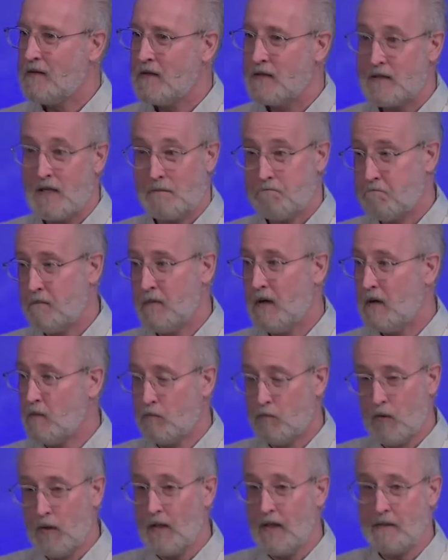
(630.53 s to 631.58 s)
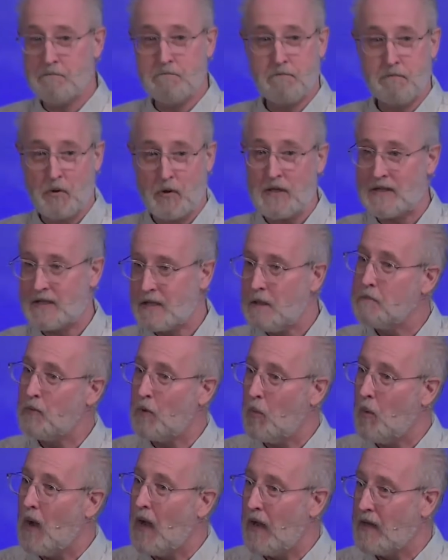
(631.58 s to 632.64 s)
It's a really pretty
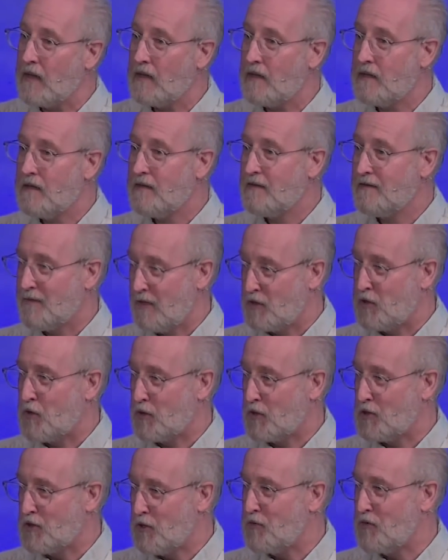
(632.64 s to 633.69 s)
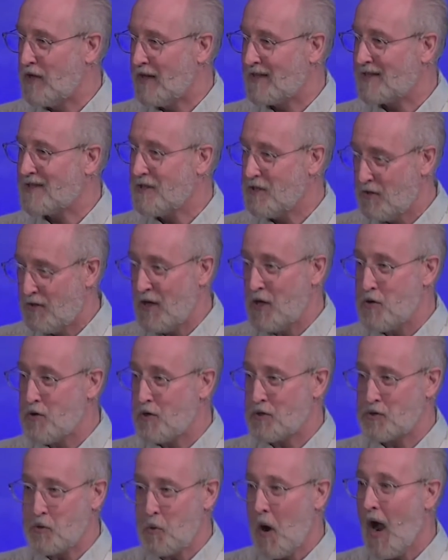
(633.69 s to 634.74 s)
simple way that you can do this, that you
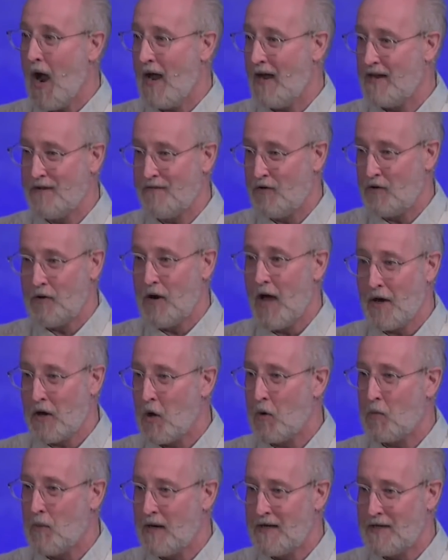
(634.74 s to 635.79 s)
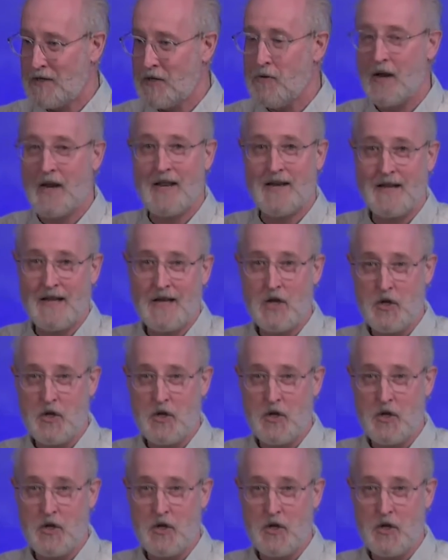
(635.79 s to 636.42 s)
can try it if you're not already doing it.